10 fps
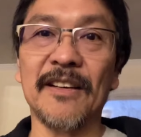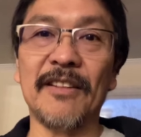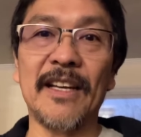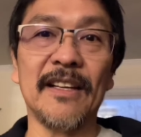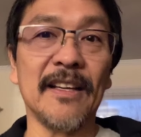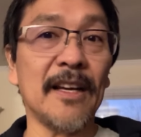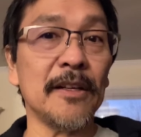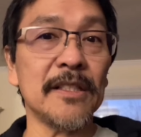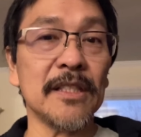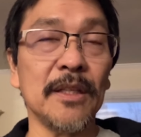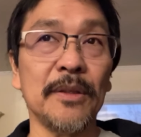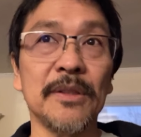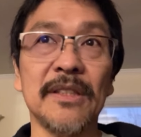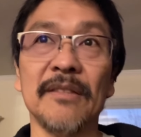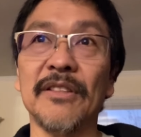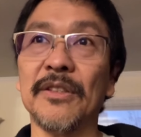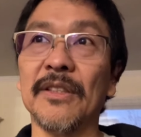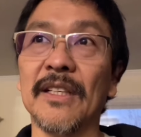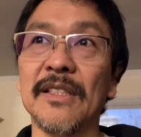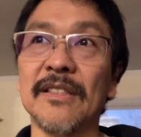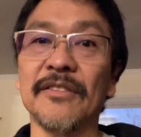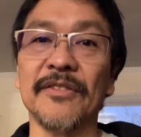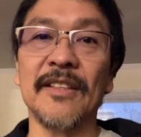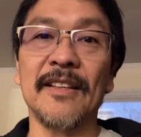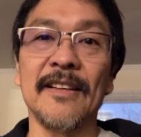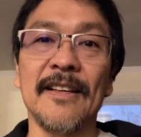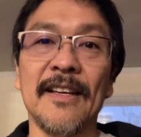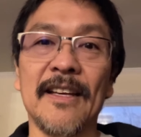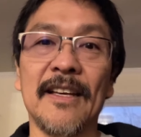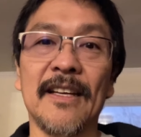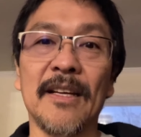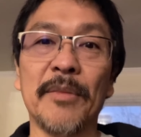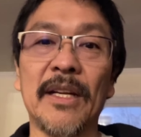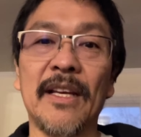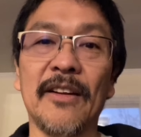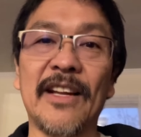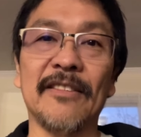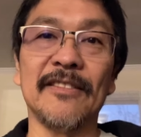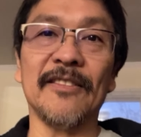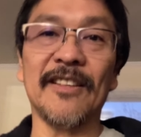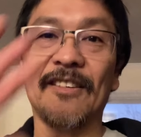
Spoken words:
All right, house is closed, and turn the lights off, and I'm gonna head on out.